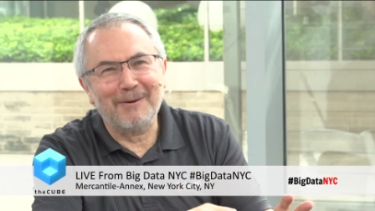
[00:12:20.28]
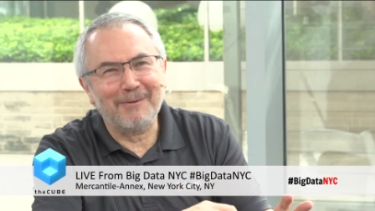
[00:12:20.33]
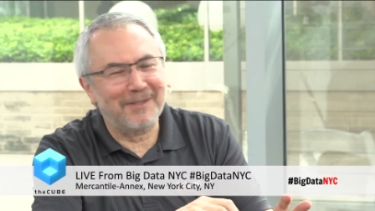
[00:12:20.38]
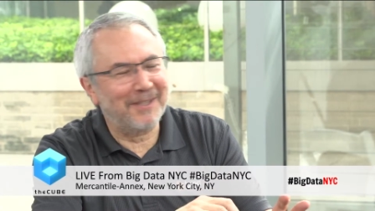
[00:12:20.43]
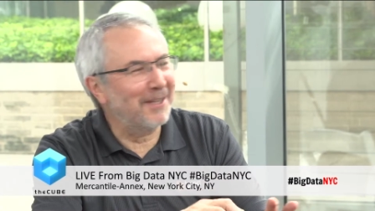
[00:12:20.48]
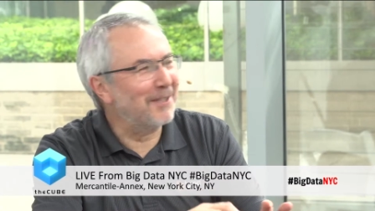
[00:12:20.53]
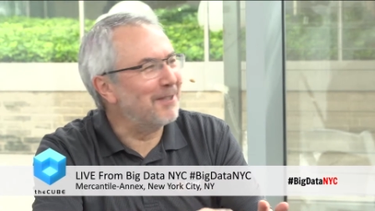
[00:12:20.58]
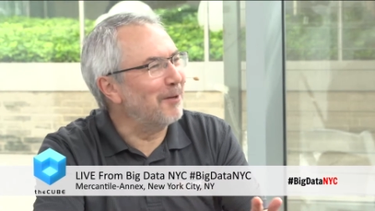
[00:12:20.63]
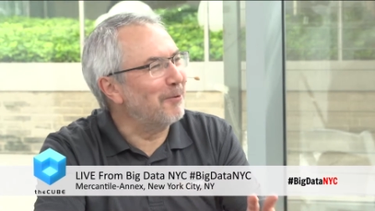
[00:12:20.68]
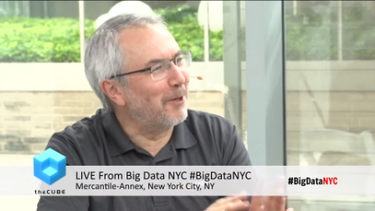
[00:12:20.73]
I was
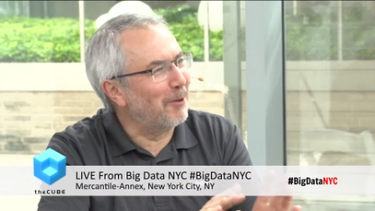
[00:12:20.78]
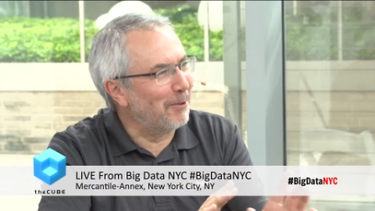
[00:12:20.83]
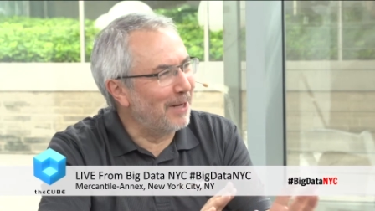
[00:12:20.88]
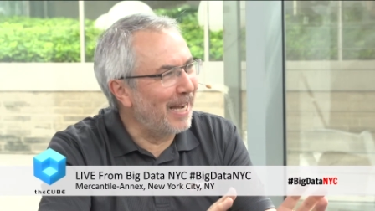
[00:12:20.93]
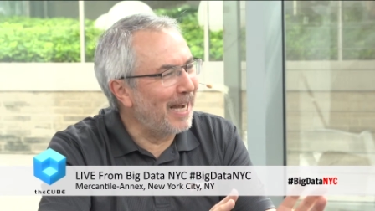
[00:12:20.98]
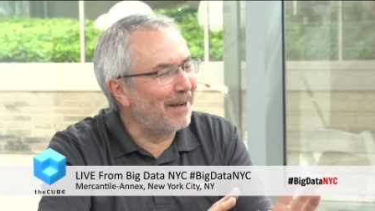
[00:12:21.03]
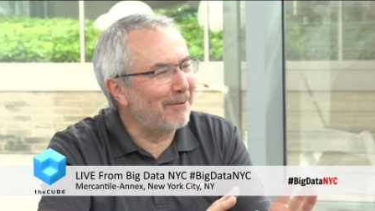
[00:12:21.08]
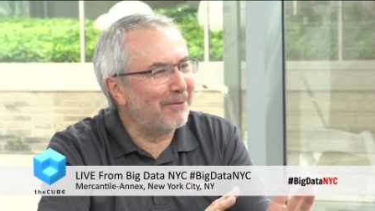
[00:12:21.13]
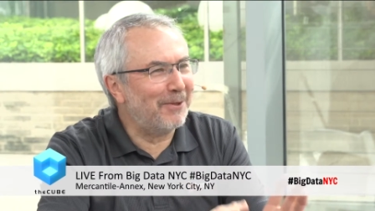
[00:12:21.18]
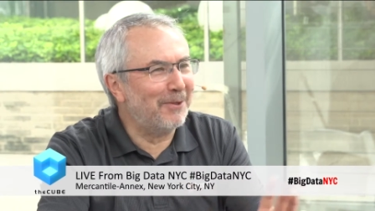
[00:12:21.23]
going to say we don't
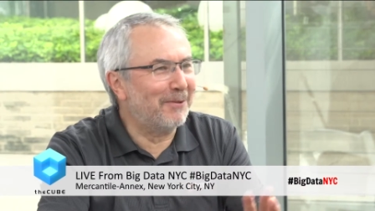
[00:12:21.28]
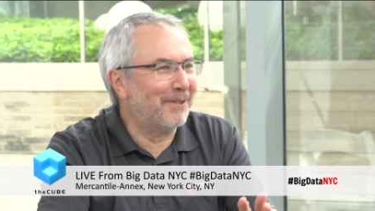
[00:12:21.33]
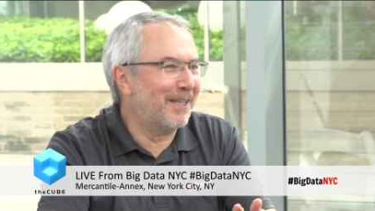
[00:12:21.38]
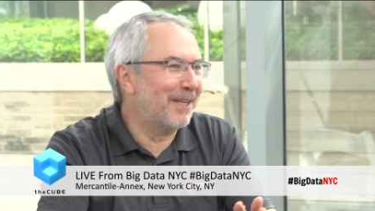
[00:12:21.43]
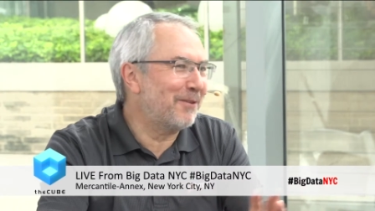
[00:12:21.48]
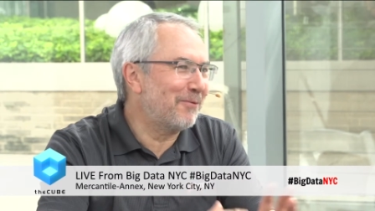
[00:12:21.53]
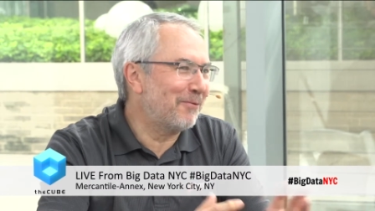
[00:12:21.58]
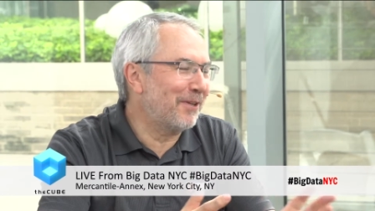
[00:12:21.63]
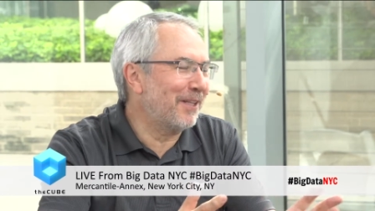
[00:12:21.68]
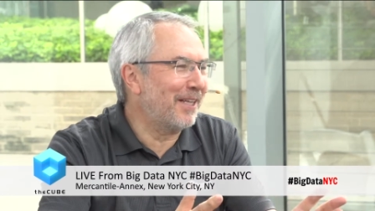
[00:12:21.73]
have to, and
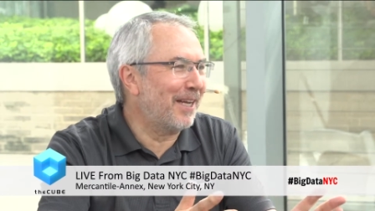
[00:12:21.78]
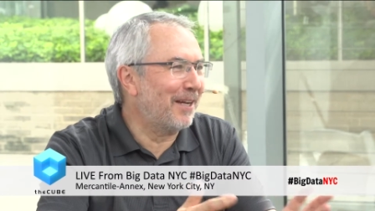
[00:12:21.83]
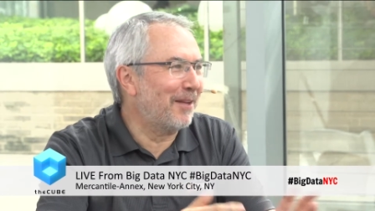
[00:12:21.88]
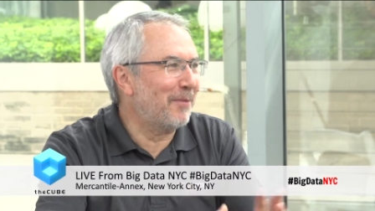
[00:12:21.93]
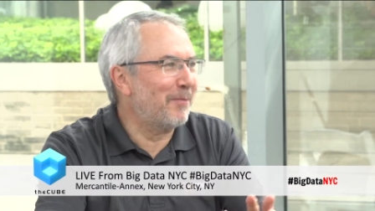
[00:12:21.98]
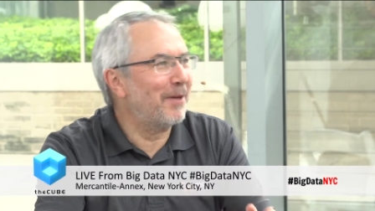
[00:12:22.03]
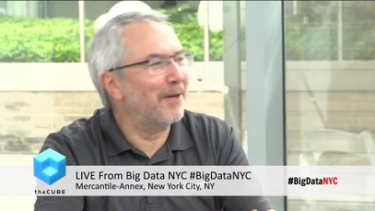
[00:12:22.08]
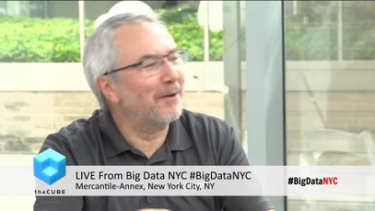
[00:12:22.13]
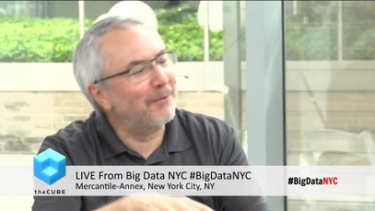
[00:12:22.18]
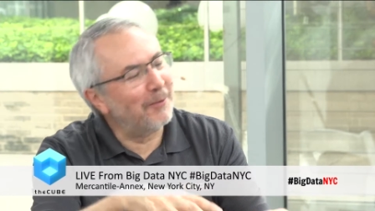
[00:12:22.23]
that's really kind of
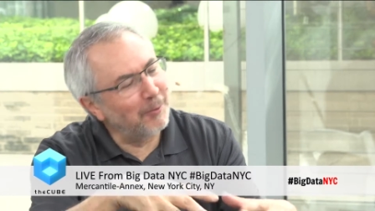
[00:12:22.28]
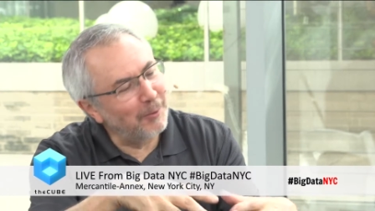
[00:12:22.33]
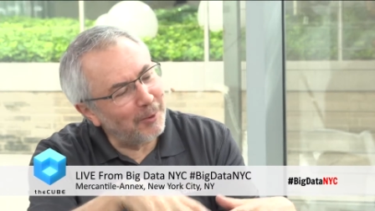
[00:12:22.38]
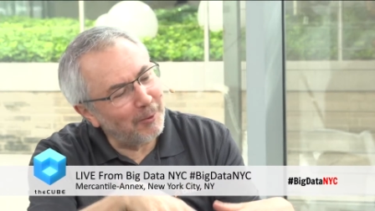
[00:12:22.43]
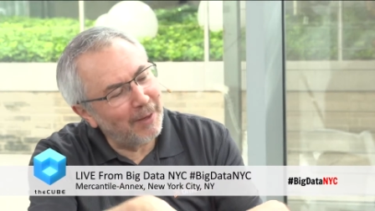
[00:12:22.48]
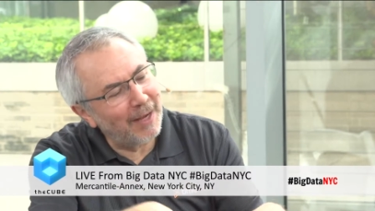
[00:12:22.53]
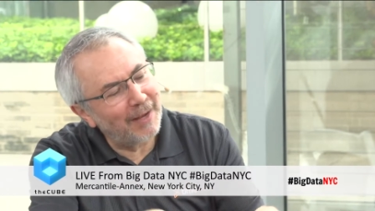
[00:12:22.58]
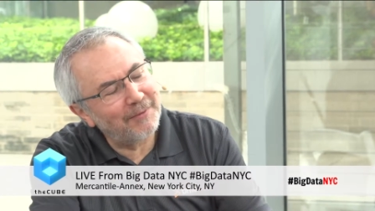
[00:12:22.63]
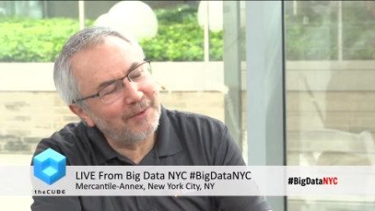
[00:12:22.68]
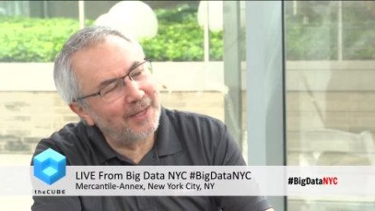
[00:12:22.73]
the benefit. We
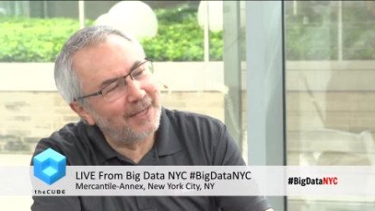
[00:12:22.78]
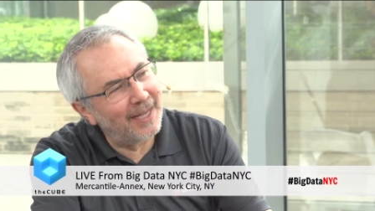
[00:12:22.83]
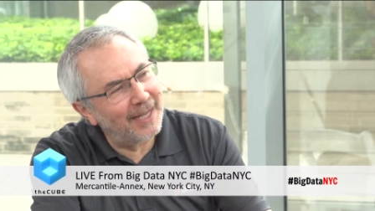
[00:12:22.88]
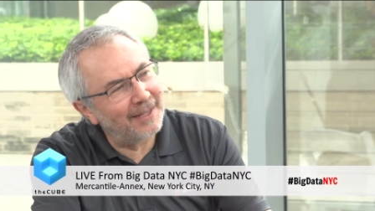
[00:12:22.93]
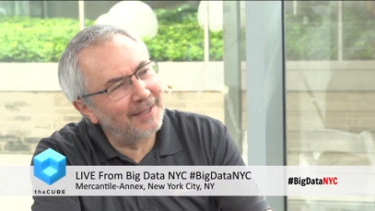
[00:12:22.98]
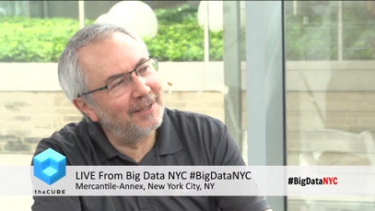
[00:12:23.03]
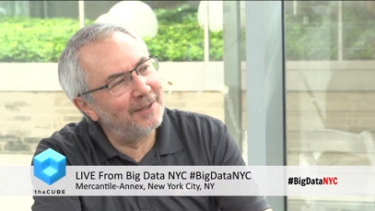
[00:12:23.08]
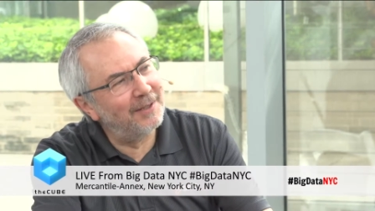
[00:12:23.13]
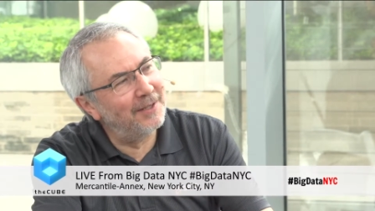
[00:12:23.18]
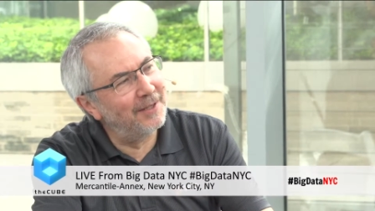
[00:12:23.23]
don't have to
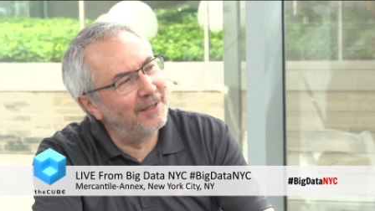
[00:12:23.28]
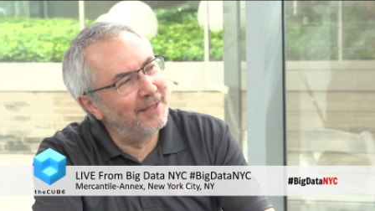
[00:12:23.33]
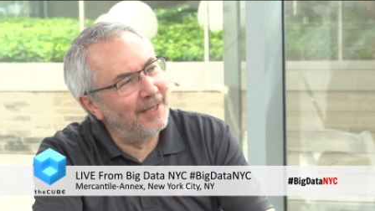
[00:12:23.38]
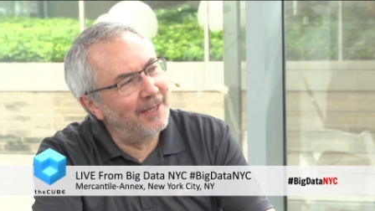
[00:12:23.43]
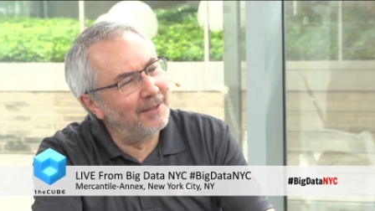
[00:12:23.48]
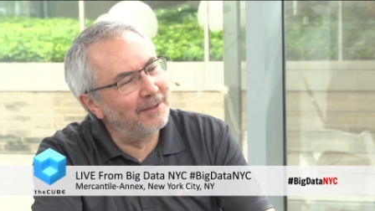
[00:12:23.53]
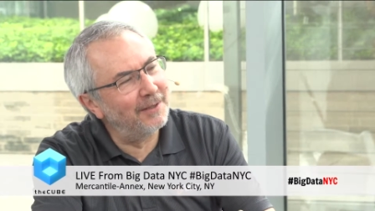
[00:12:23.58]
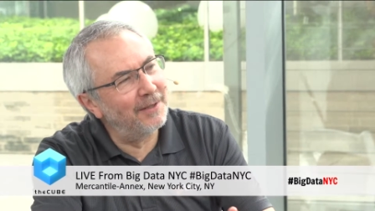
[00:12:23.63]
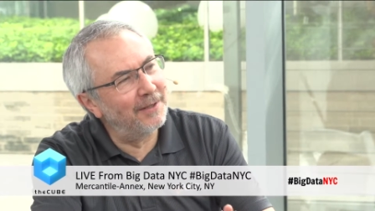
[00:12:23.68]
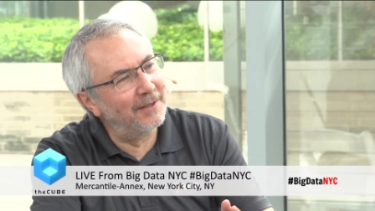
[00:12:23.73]
get to,
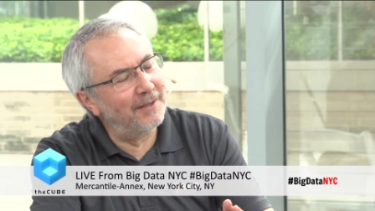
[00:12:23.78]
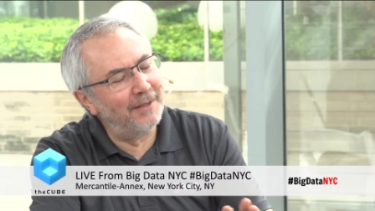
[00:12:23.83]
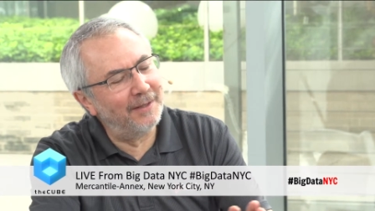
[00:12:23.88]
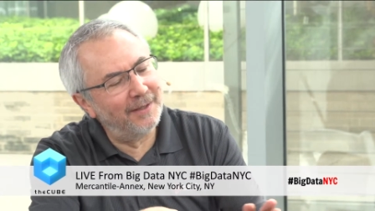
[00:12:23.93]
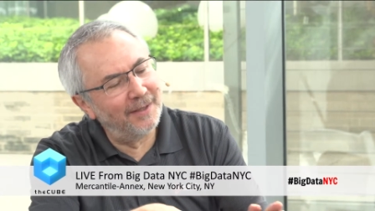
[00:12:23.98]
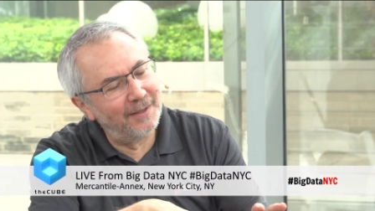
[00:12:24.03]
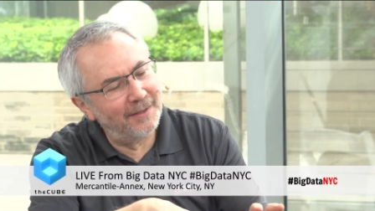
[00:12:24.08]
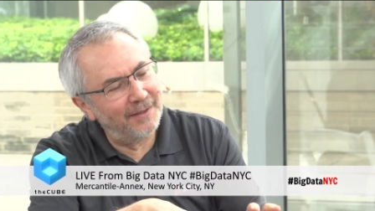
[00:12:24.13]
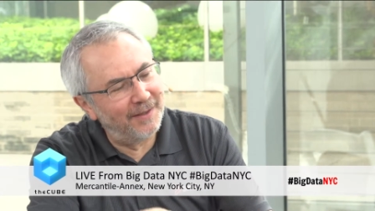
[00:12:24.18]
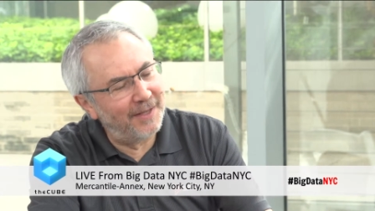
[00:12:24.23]
into the,
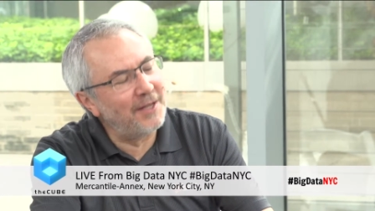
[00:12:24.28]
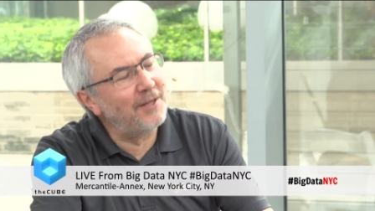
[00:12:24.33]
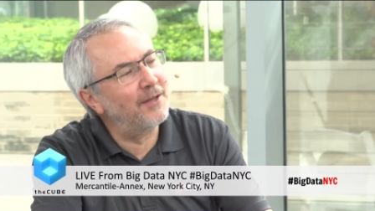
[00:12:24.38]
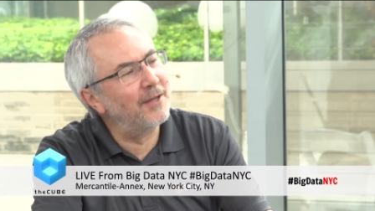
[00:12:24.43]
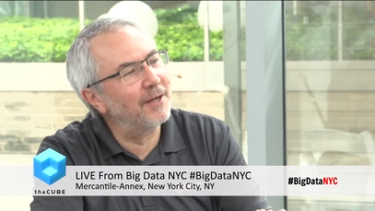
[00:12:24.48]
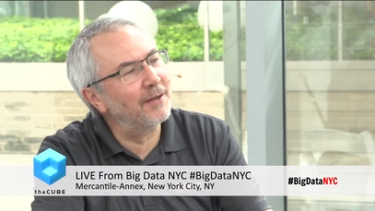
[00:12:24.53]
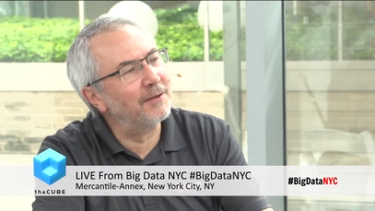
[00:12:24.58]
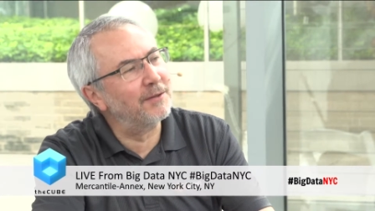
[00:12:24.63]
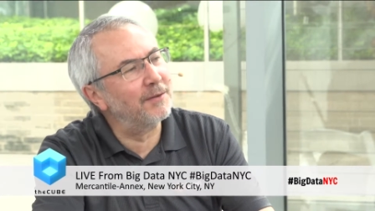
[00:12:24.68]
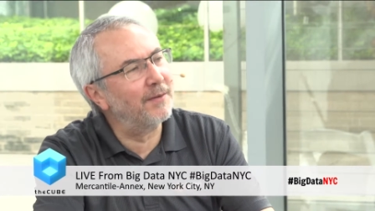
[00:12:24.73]
the
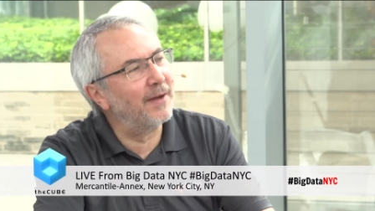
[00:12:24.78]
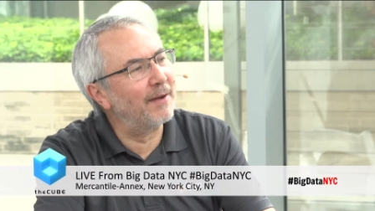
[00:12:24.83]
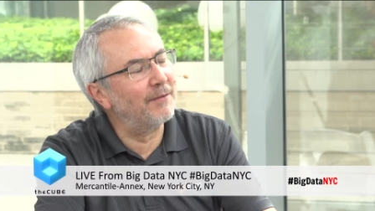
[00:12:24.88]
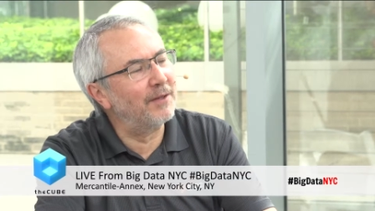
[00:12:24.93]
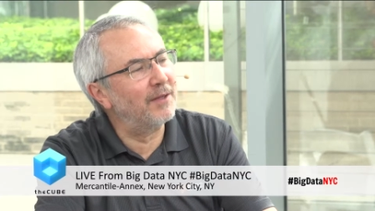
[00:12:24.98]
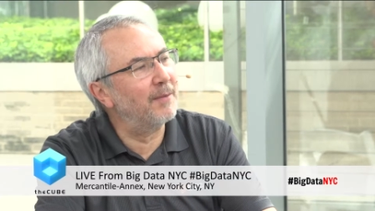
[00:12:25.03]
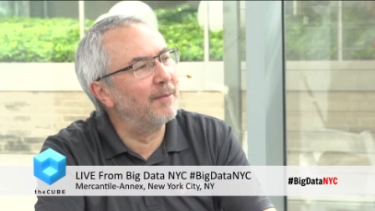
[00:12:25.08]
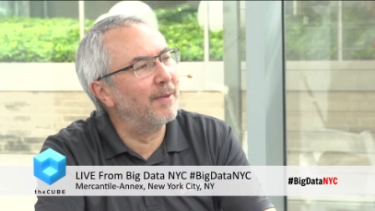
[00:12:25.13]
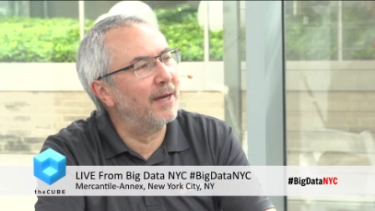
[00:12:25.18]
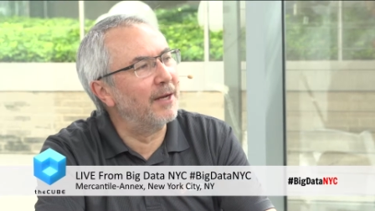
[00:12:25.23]
details of having
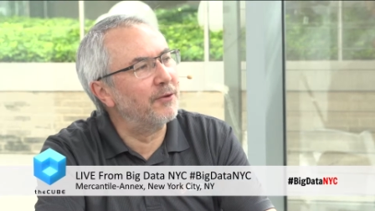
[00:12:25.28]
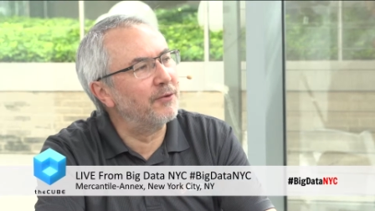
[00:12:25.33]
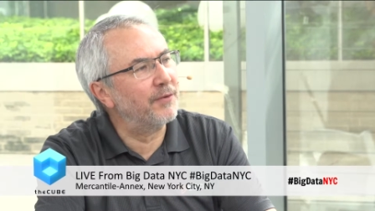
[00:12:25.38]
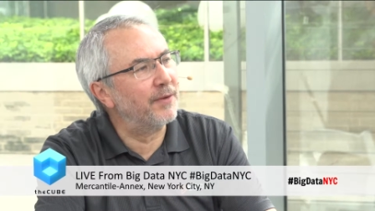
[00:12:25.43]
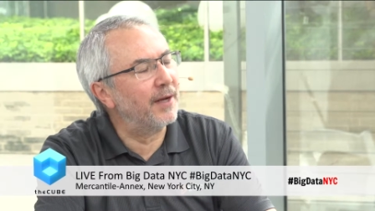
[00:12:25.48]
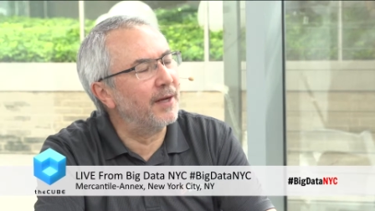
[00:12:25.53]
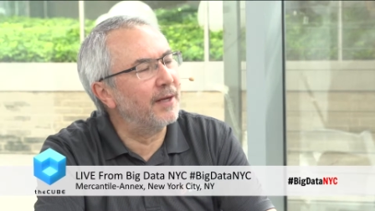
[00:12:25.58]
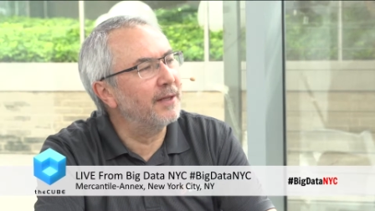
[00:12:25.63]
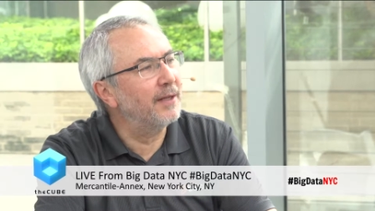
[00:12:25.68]
to manage that.